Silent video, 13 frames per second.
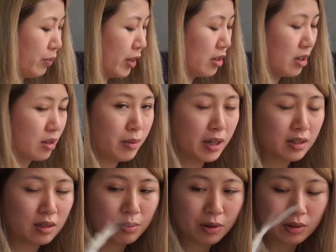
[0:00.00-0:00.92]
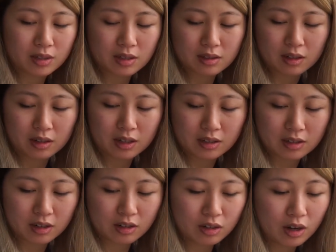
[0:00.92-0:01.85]
It just makes the process a little
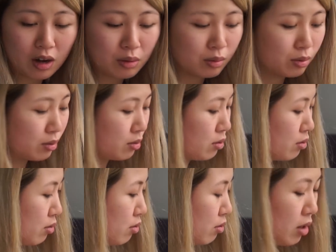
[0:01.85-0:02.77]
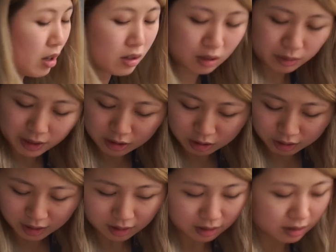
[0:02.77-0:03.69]
easier. Yo! Do you want a
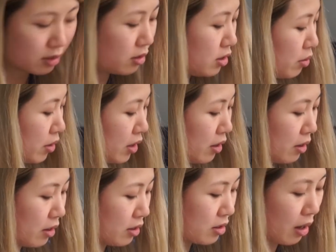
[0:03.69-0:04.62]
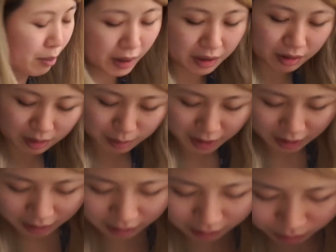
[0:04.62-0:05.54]
treat? Do you want to stop bothering
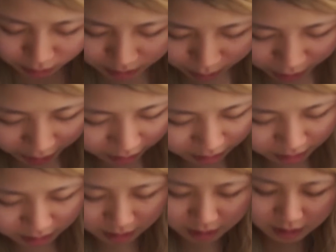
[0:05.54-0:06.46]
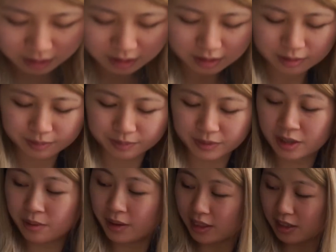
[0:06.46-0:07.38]
me and go somewhere else?
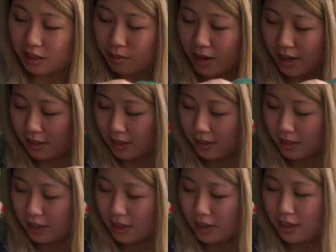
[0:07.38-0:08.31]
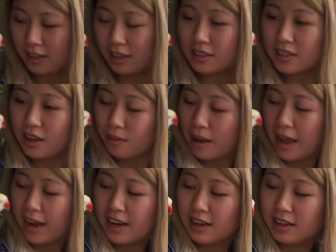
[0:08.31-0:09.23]
You want this one? Is that
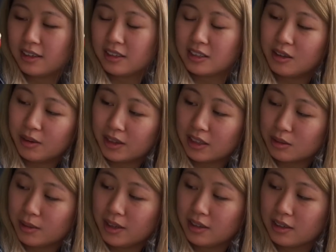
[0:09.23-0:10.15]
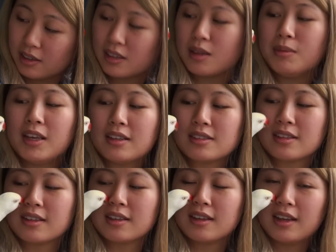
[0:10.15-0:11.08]
why? Do you want this one? Give me a kiss.
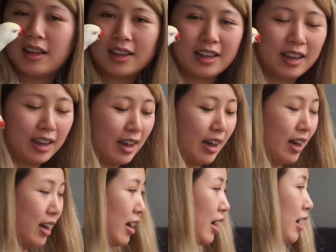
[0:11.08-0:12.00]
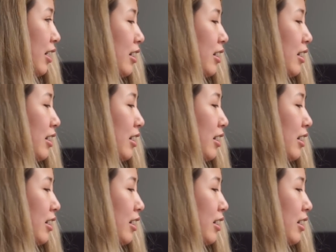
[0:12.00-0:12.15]
Yeah.